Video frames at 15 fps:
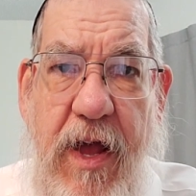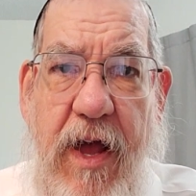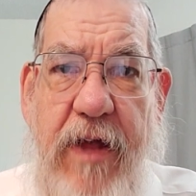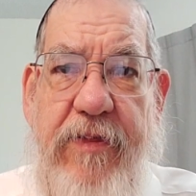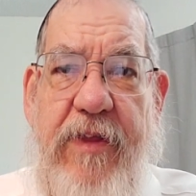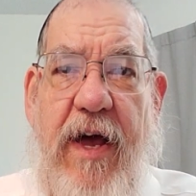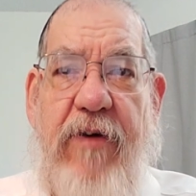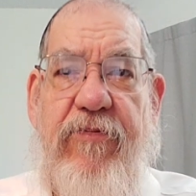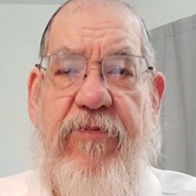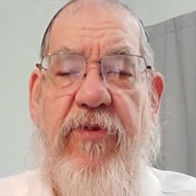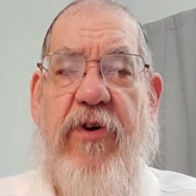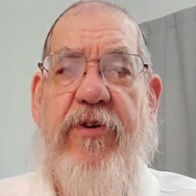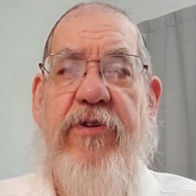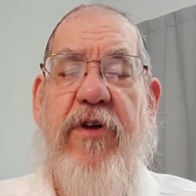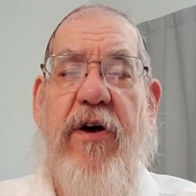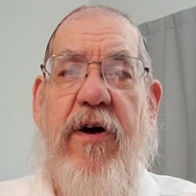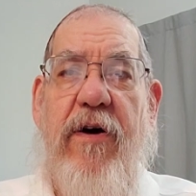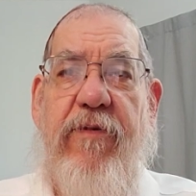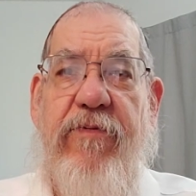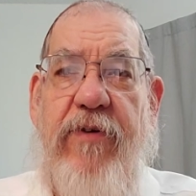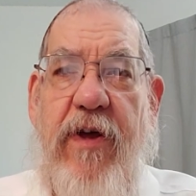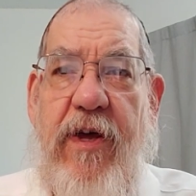and the avodah
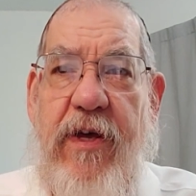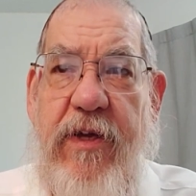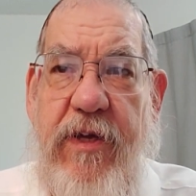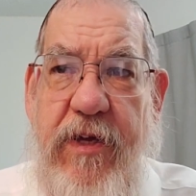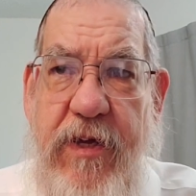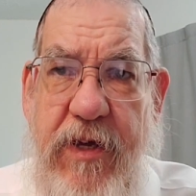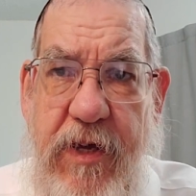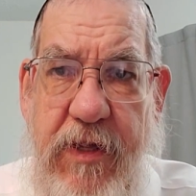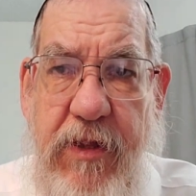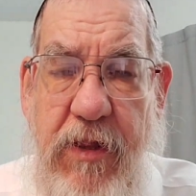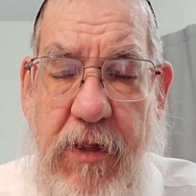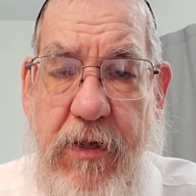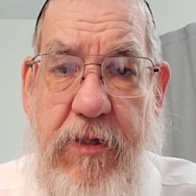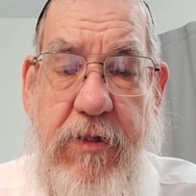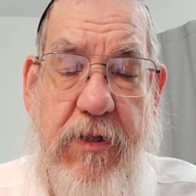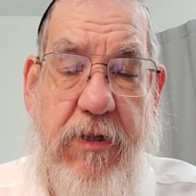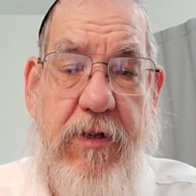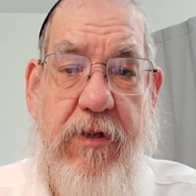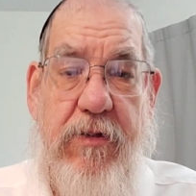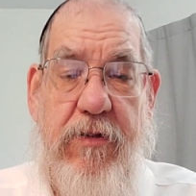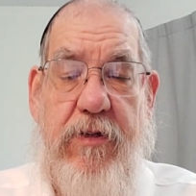of kindling the